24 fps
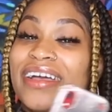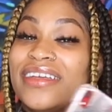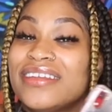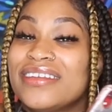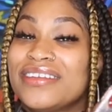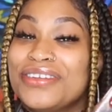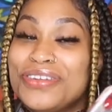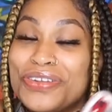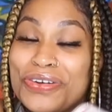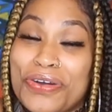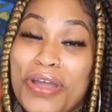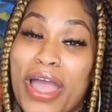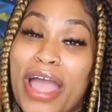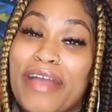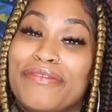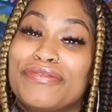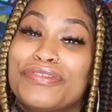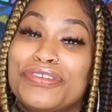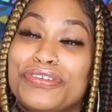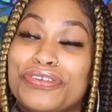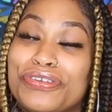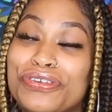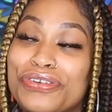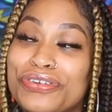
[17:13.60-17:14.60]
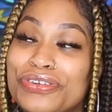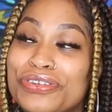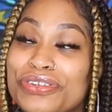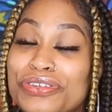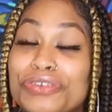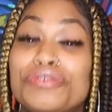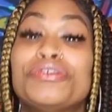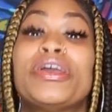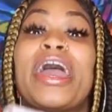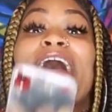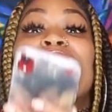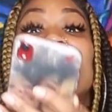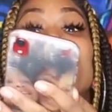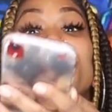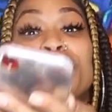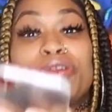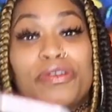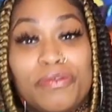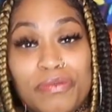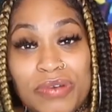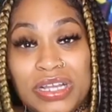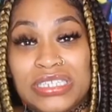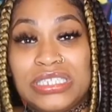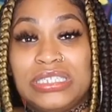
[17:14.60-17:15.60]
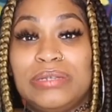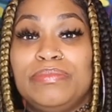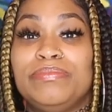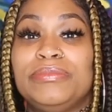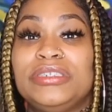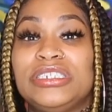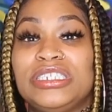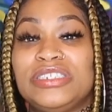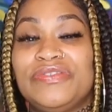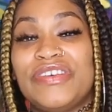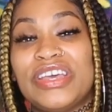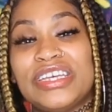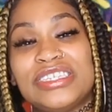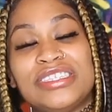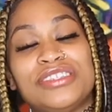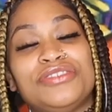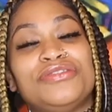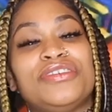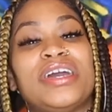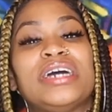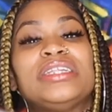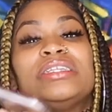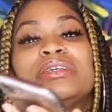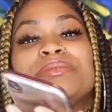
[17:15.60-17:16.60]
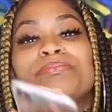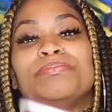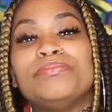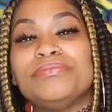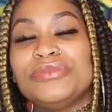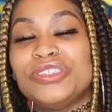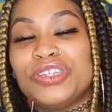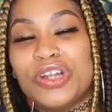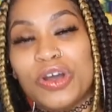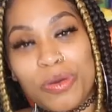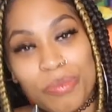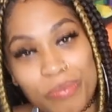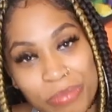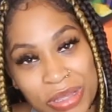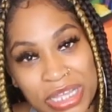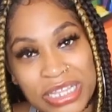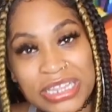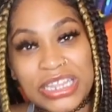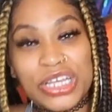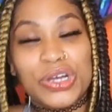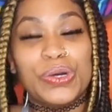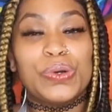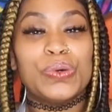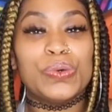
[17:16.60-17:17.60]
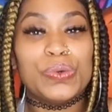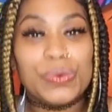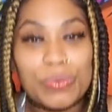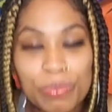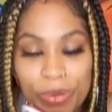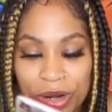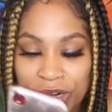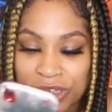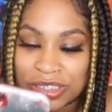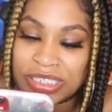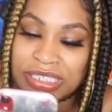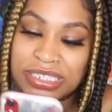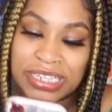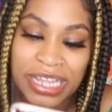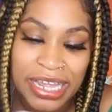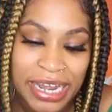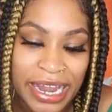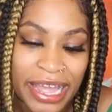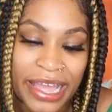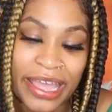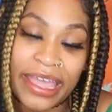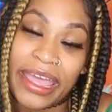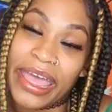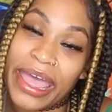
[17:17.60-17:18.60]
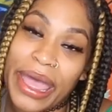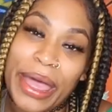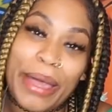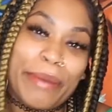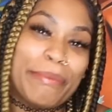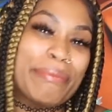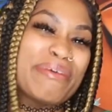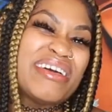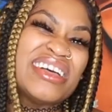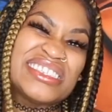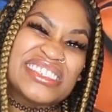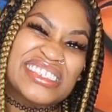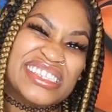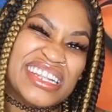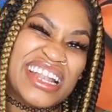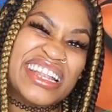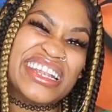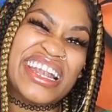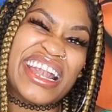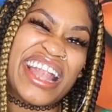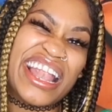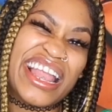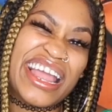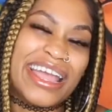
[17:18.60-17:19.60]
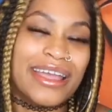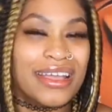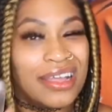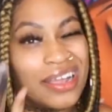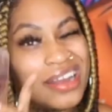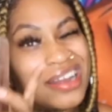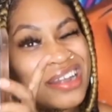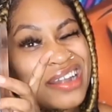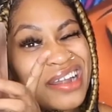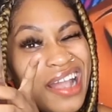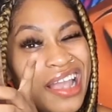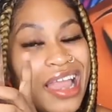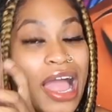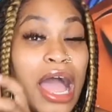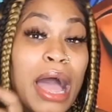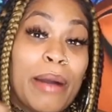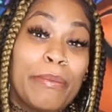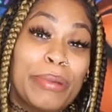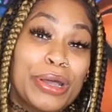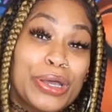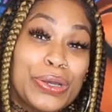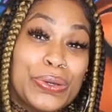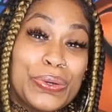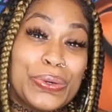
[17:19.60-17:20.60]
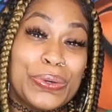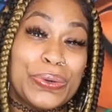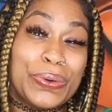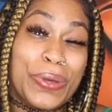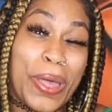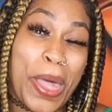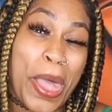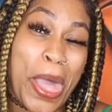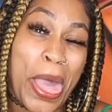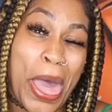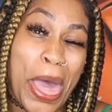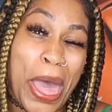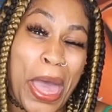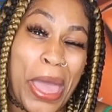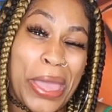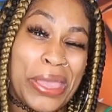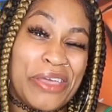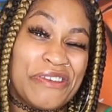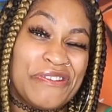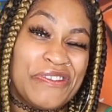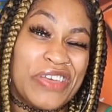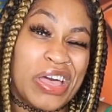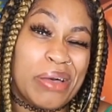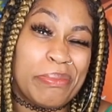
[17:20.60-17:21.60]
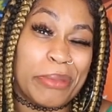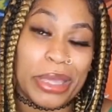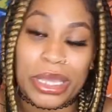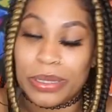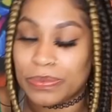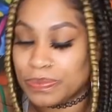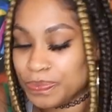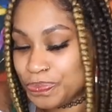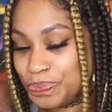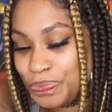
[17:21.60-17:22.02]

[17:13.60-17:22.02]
you know, after you got through the resting bitch face and you got to, you know, meet the cool person that I am, because I'm cool. You feel me?